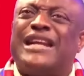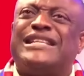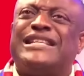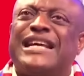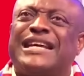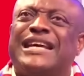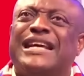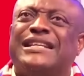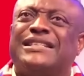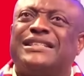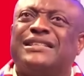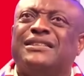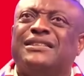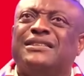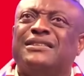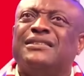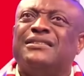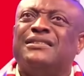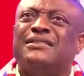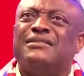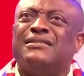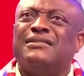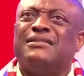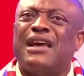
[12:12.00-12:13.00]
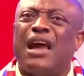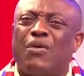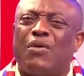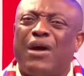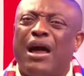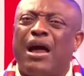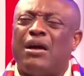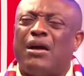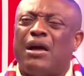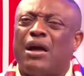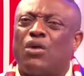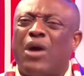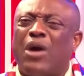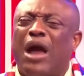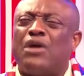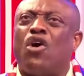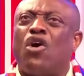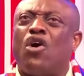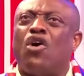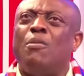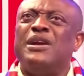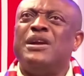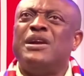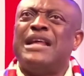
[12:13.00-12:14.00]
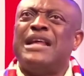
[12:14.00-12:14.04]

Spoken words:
on a ticket. What is the